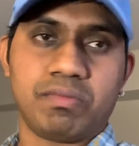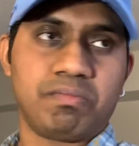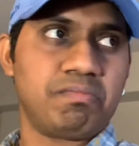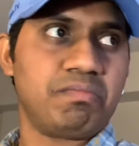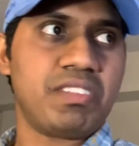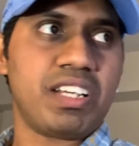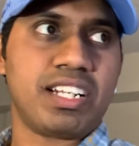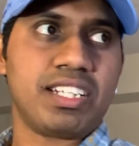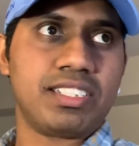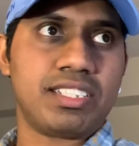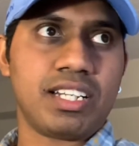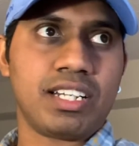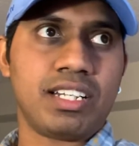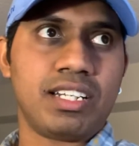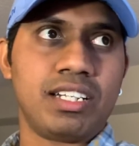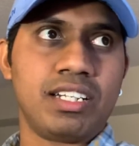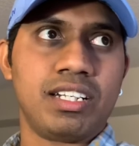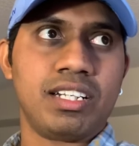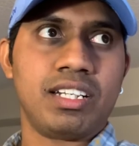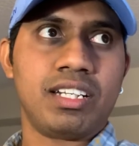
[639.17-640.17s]
there is a
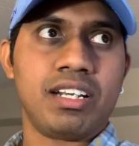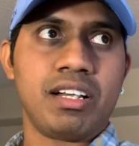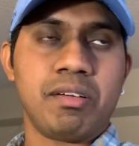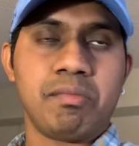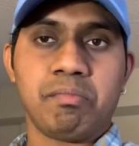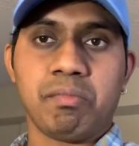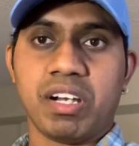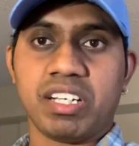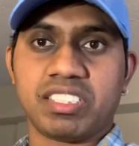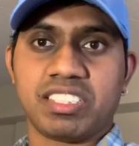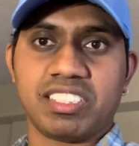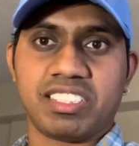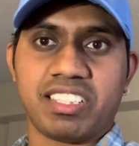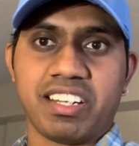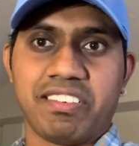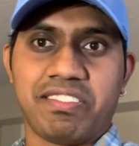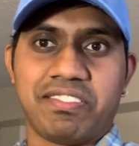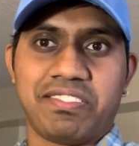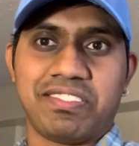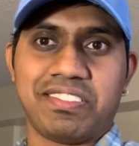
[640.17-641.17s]
master
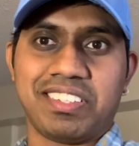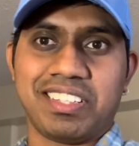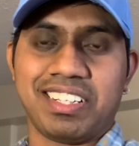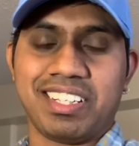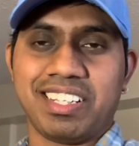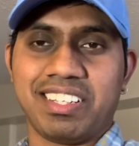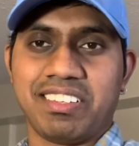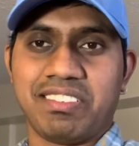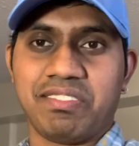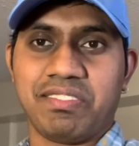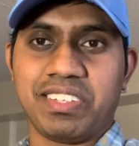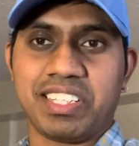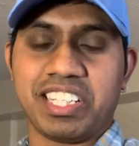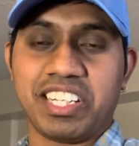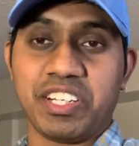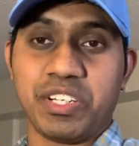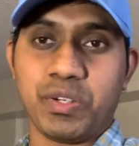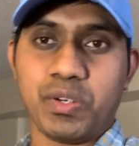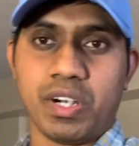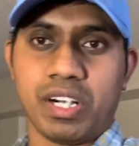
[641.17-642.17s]
chef
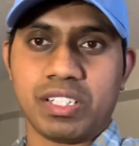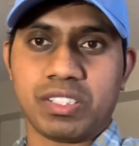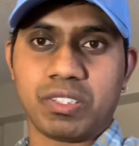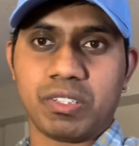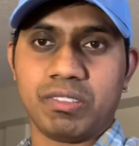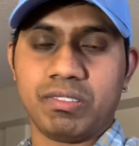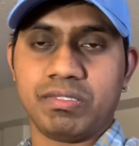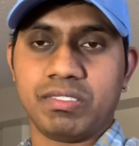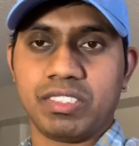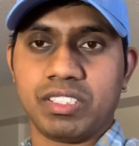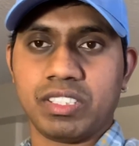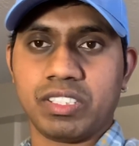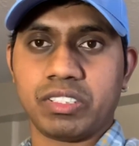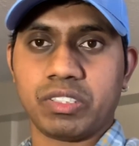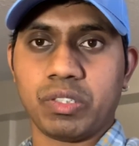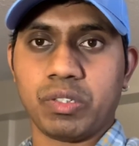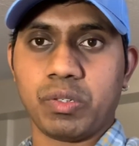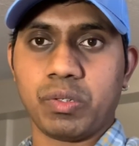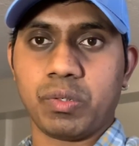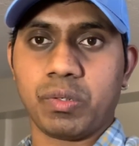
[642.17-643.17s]
within you also.
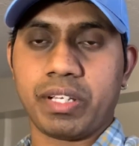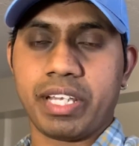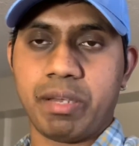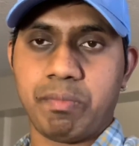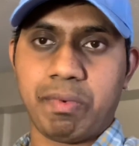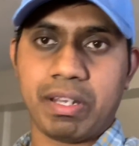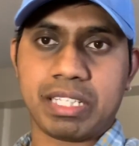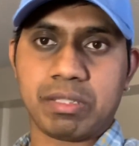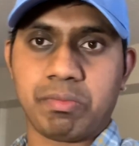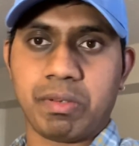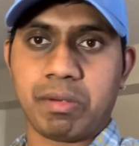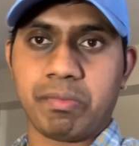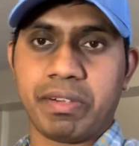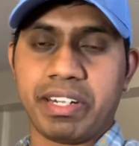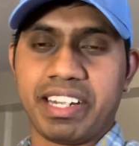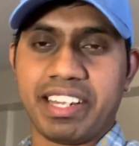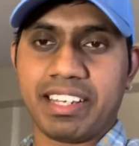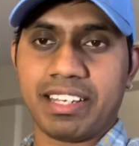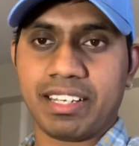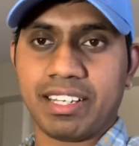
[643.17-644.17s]
So keep
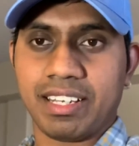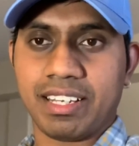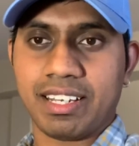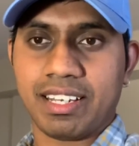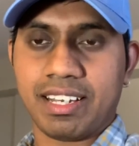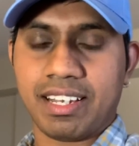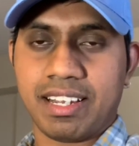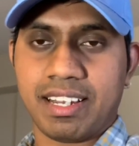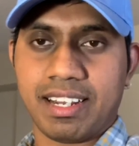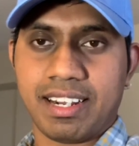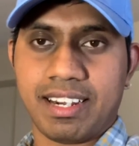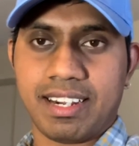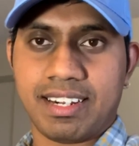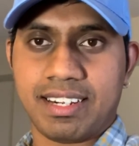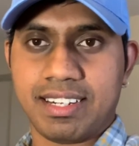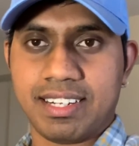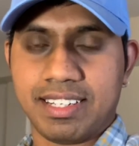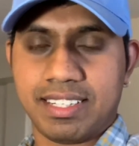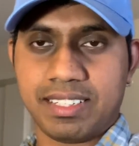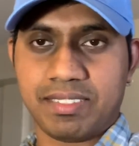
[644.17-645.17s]
experimenting,
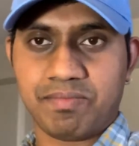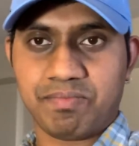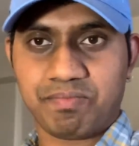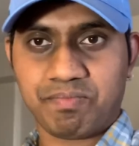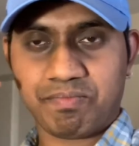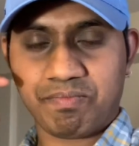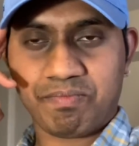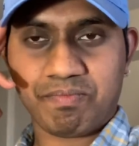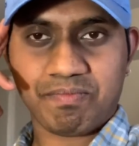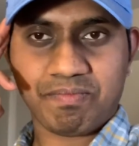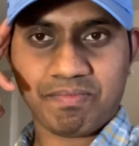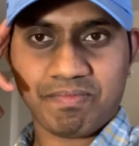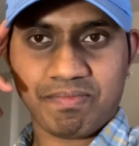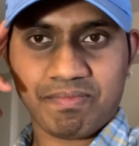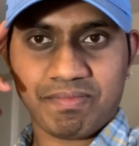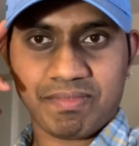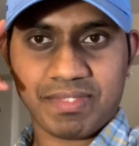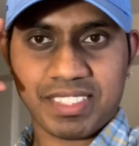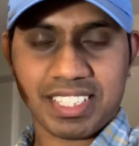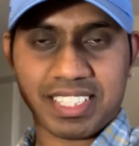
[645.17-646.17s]
and
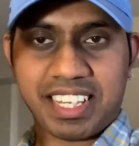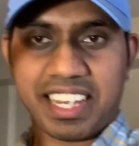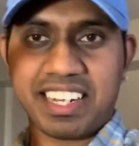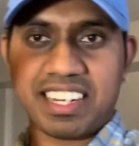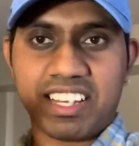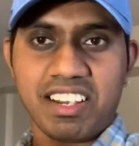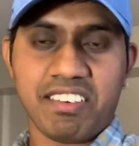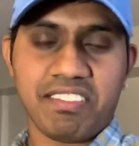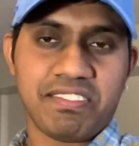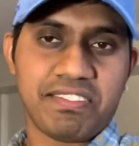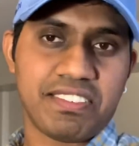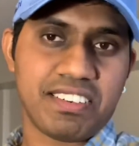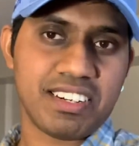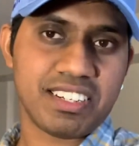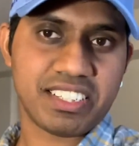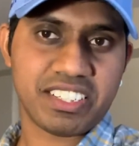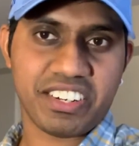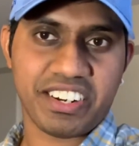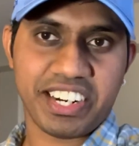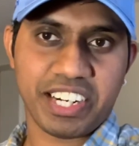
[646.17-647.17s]
signing off,
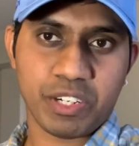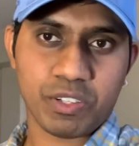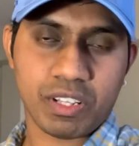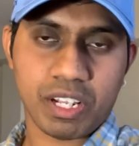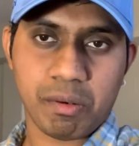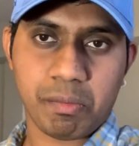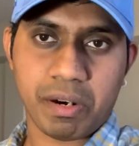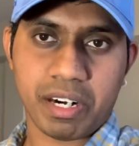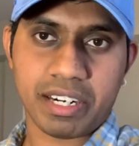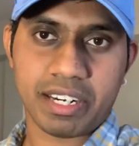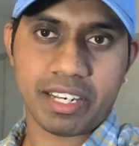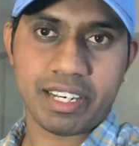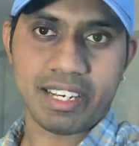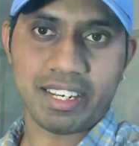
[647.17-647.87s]
Shri Nuthalapati.